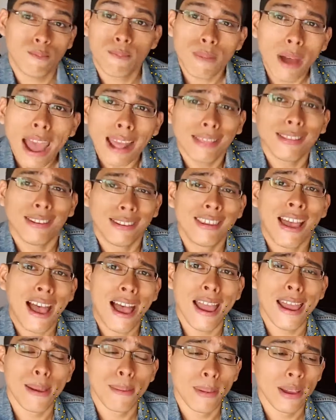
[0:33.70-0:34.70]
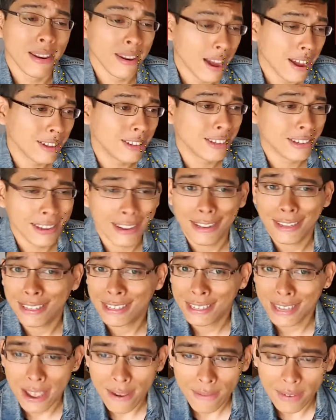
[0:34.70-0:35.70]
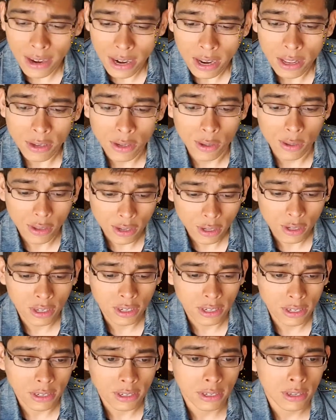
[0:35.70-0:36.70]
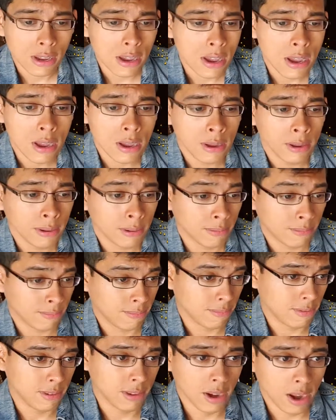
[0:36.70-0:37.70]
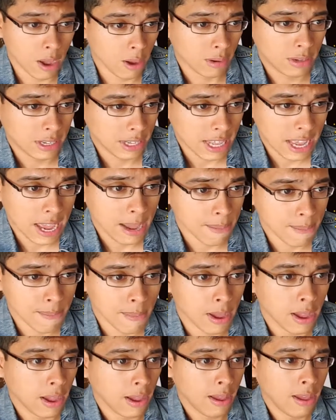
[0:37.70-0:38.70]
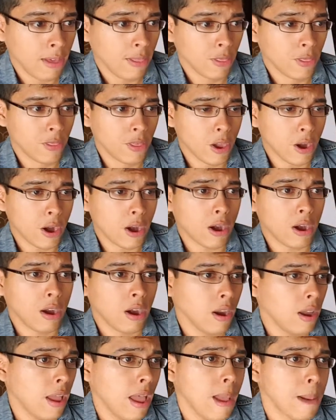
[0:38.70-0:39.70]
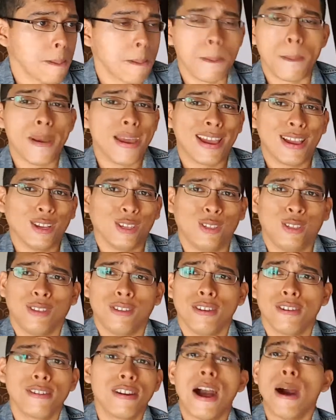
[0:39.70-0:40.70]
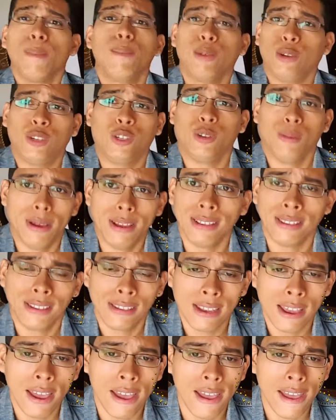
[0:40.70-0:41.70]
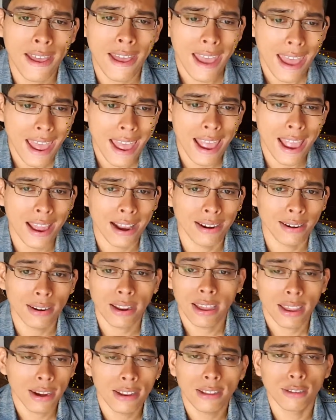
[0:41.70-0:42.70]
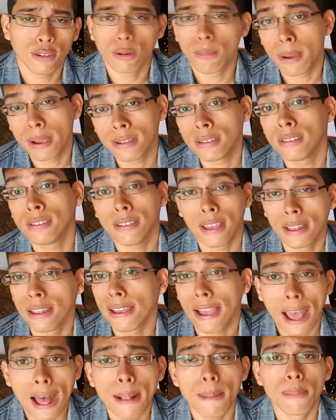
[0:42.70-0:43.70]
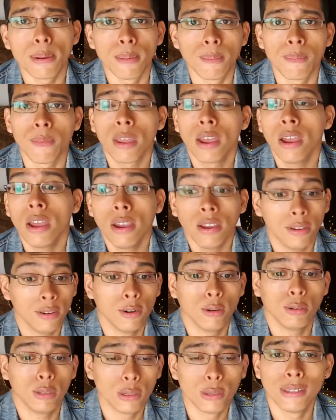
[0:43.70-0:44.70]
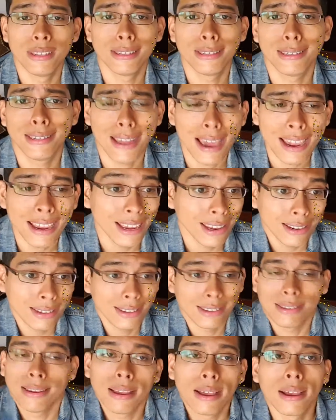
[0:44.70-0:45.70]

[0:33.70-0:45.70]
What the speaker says: at the time in 1987. So this is, you know, to them, their biggest accomplishment. And it is their best selling album. You know, to this day, it is